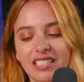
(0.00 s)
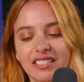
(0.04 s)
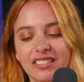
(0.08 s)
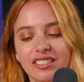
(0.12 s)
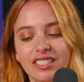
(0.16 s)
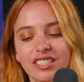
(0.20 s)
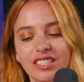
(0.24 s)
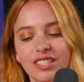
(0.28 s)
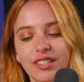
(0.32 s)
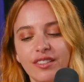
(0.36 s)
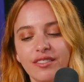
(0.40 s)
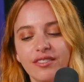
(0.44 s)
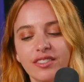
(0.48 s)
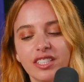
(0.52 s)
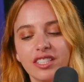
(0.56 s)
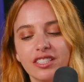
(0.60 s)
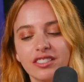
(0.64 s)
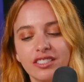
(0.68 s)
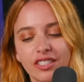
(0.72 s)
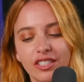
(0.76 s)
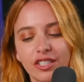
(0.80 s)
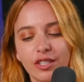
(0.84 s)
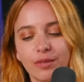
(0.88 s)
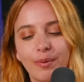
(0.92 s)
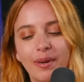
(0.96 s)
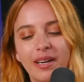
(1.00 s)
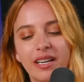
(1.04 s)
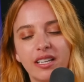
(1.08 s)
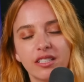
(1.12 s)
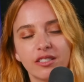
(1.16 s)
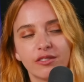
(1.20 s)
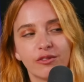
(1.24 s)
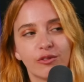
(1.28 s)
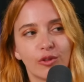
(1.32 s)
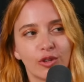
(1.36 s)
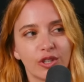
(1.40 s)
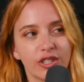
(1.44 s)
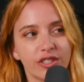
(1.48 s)
Did your parents
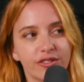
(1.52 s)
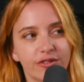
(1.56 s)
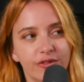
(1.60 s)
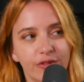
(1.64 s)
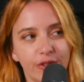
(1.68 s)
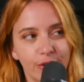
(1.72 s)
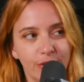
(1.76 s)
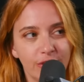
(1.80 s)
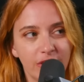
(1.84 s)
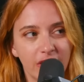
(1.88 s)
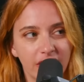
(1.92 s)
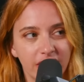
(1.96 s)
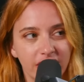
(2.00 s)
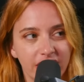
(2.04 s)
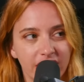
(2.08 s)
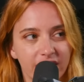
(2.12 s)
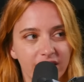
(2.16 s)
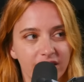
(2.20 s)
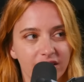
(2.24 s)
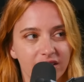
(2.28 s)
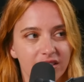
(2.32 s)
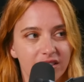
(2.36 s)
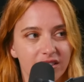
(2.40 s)
force food on you?